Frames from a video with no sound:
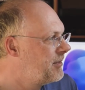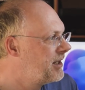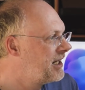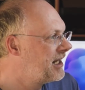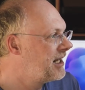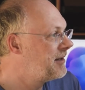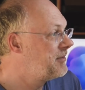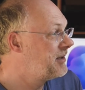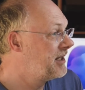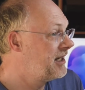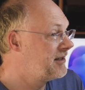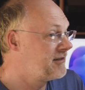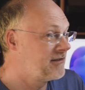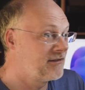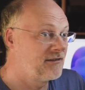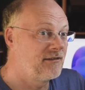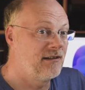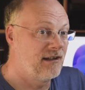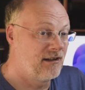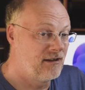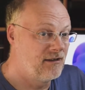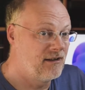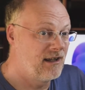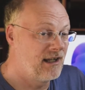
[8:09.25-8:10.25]
and it appears
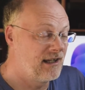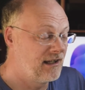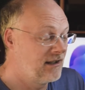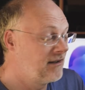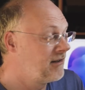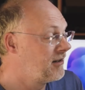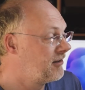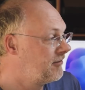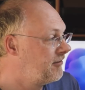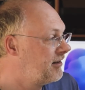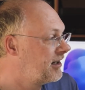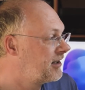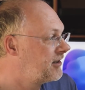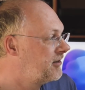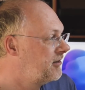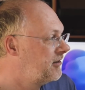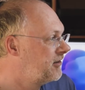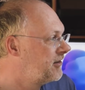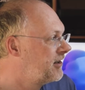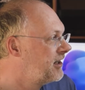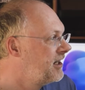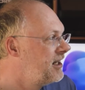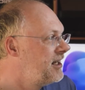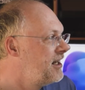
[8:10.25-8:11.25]
on a lot of
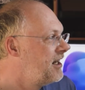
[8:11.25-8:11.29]
records.